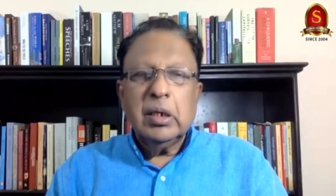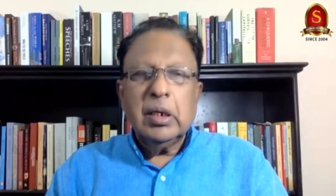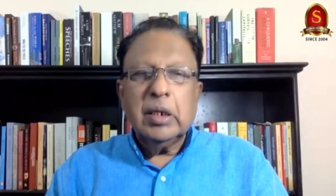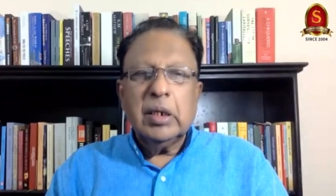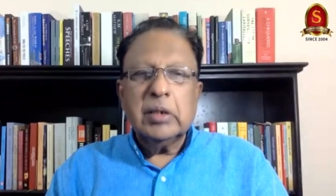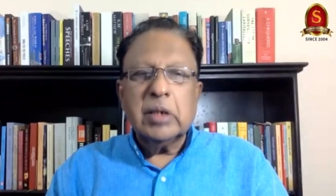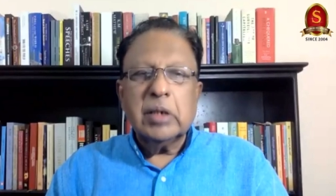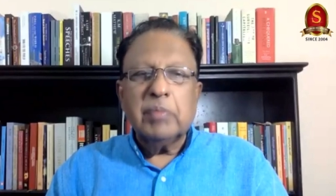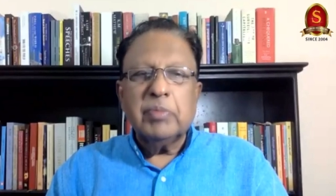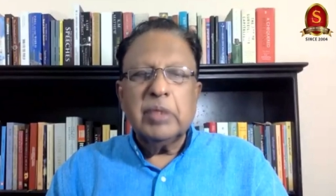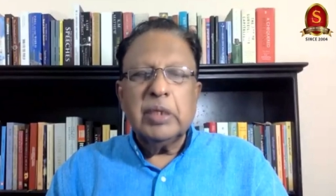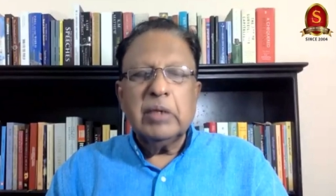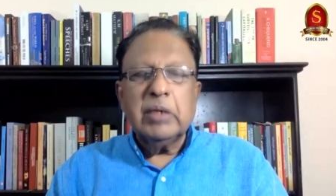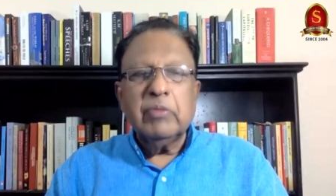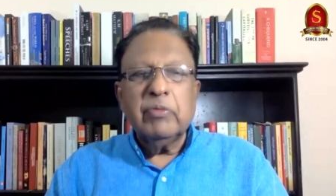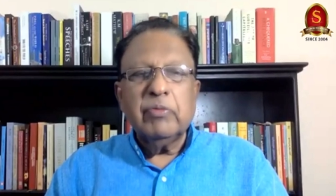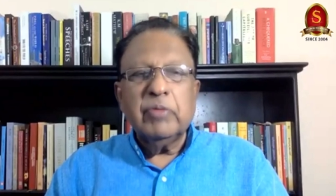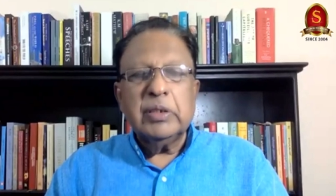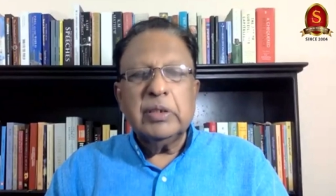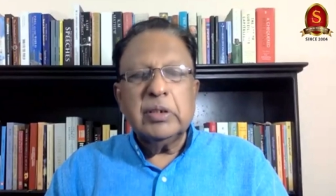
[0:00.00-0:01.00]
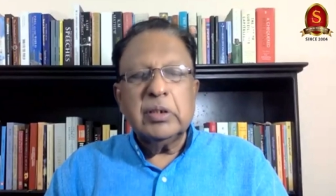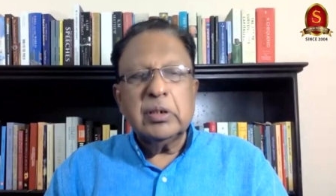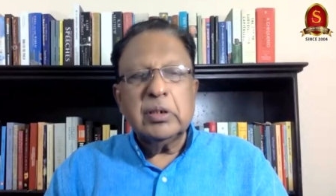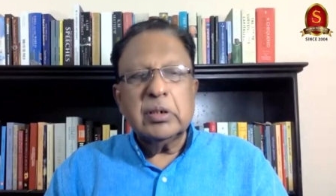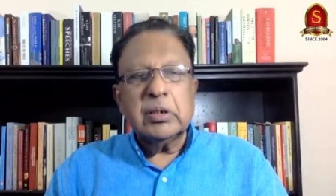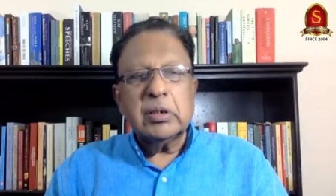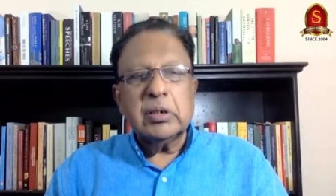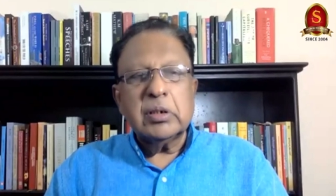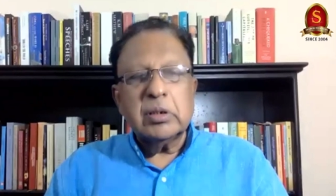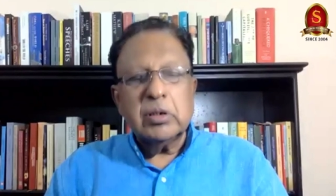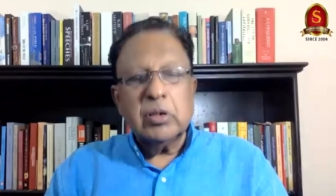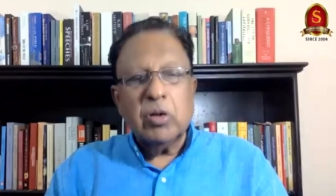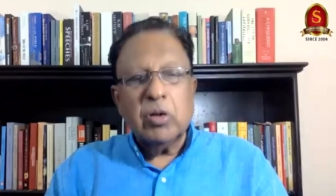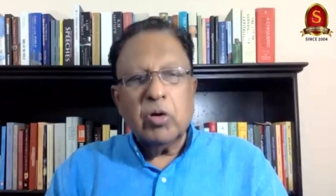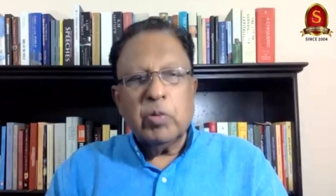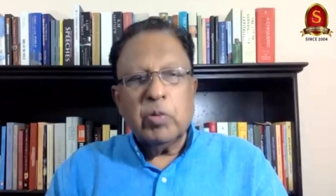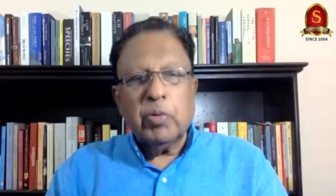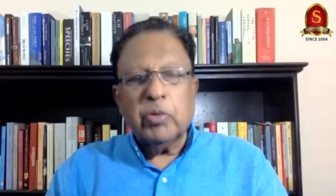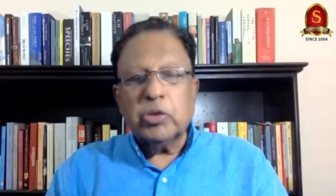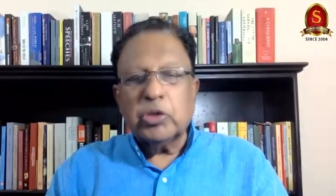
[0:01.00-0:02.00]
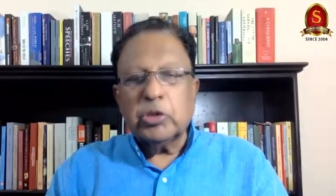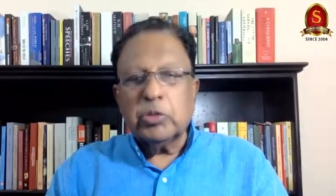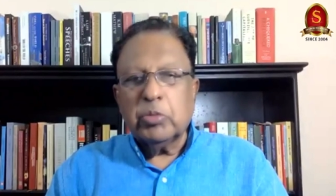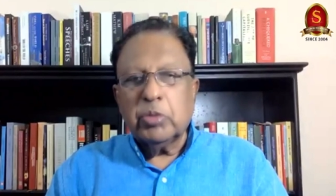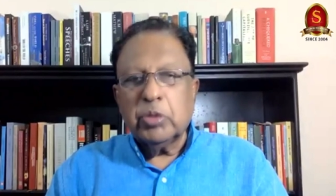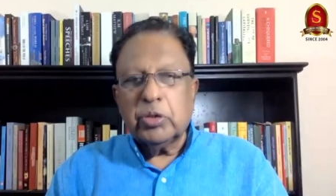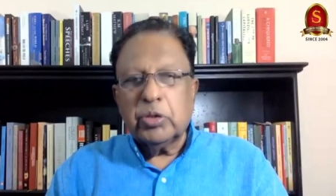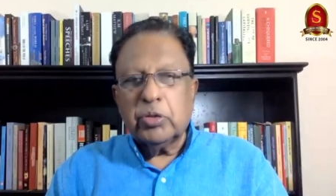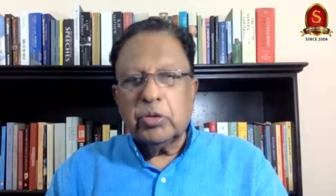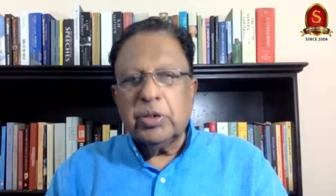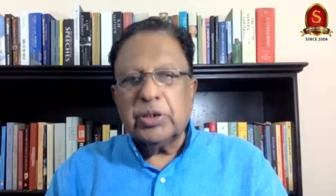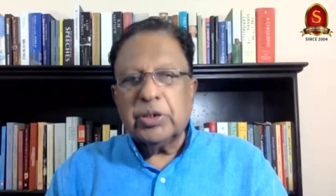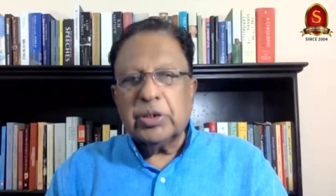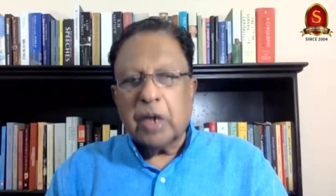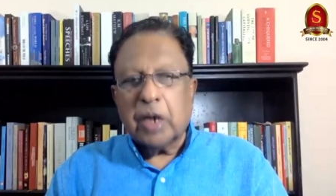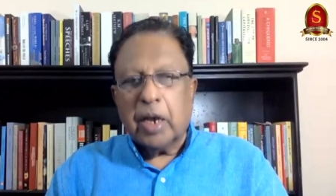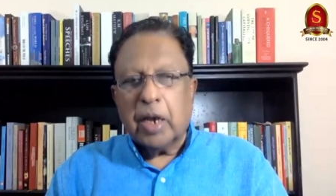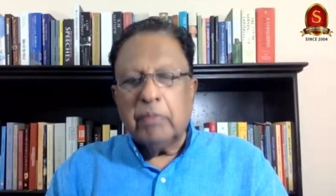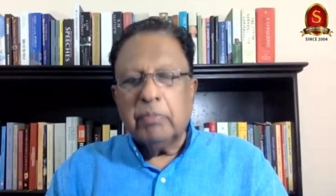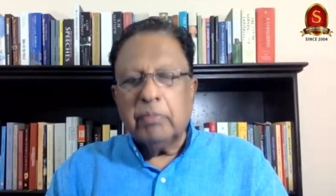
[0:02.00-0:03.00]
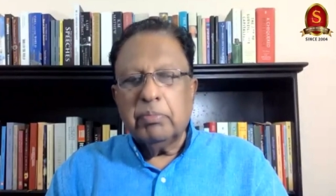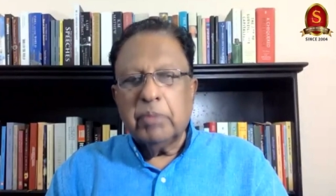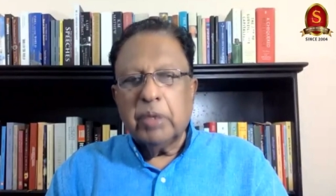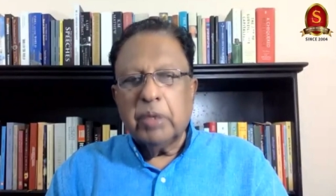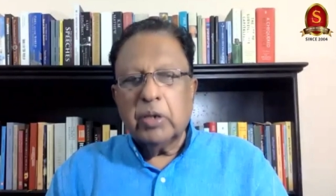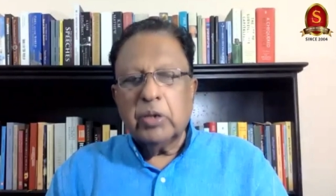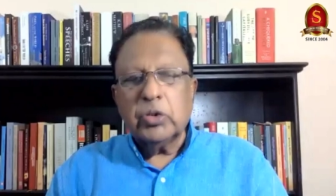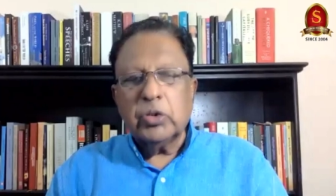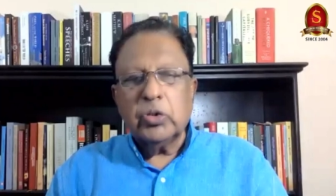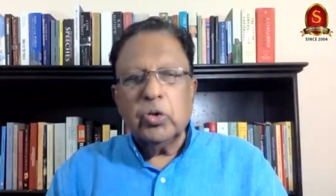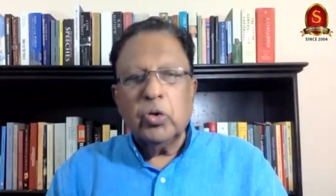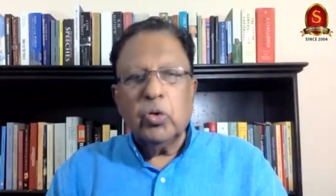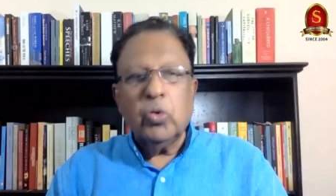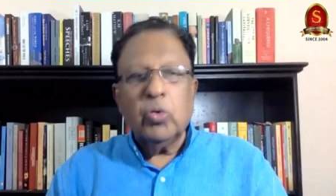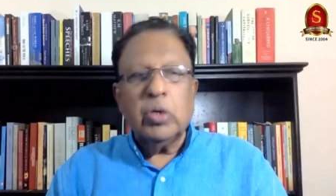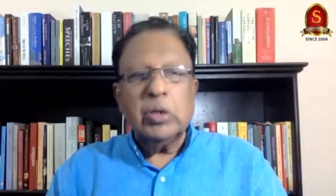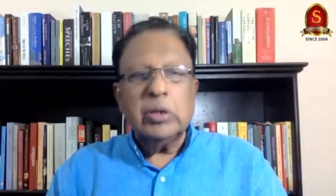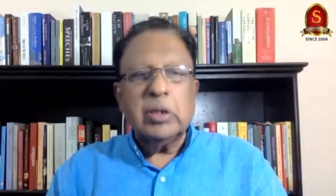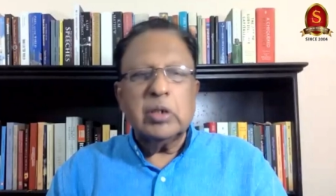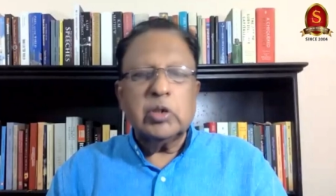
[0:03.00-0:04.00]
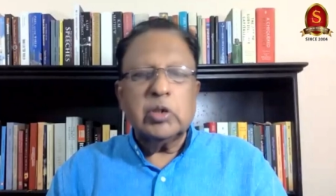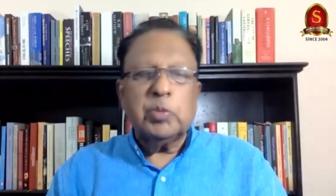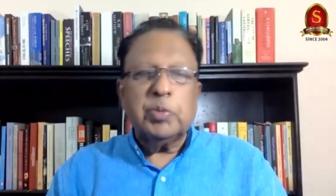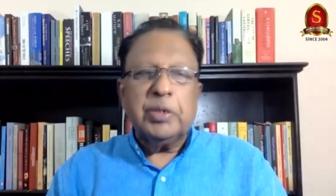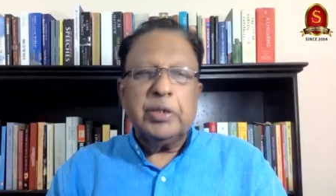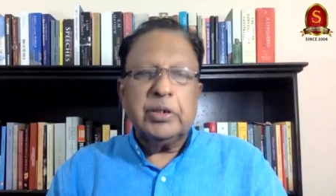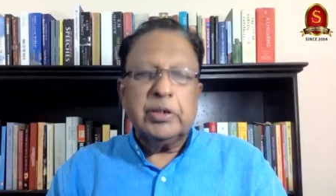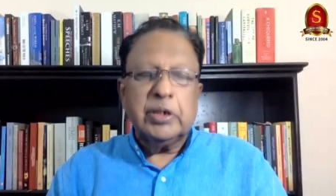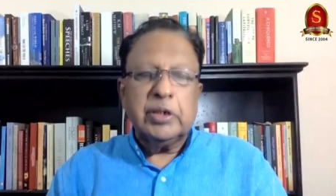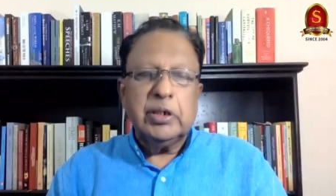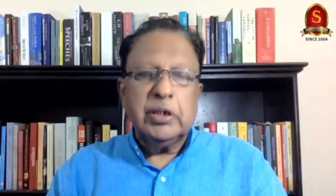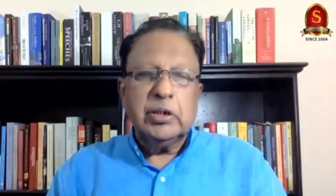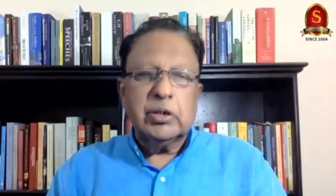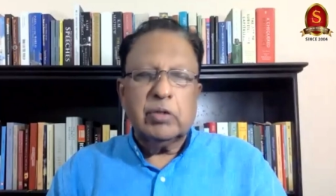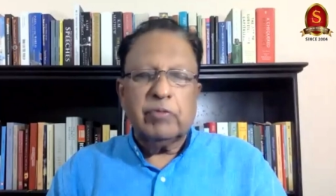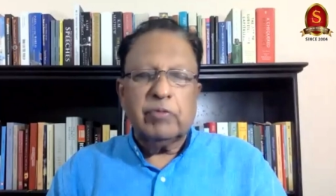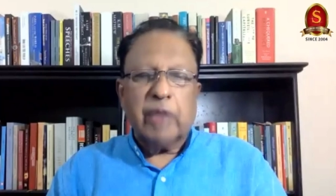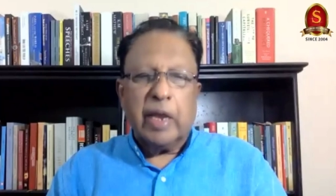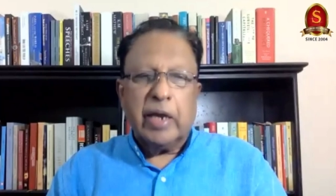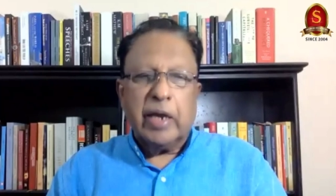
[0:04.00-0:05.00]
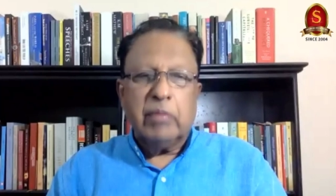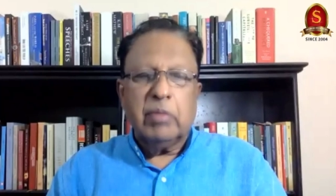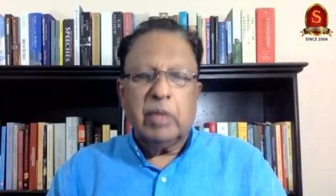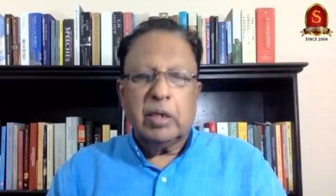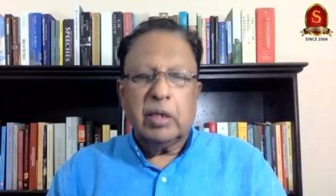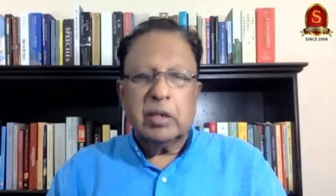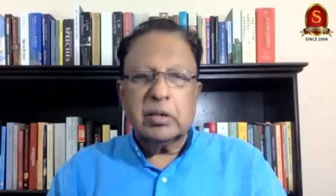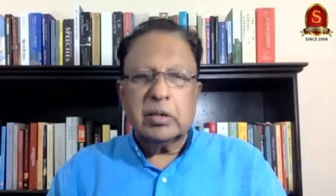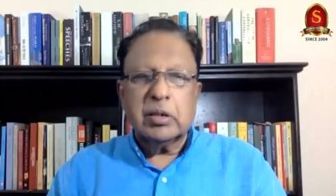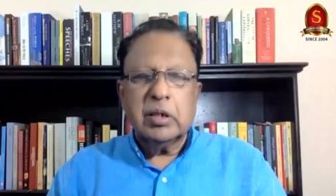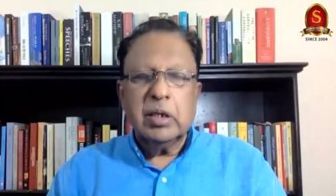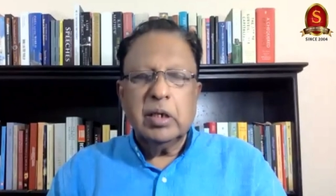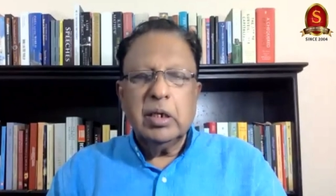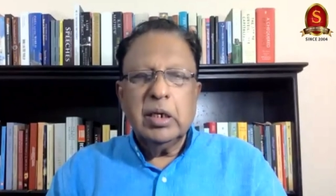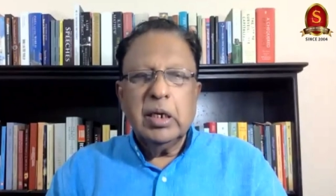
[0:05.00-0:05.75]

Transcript: is something which is not possible to describe because no other species of animals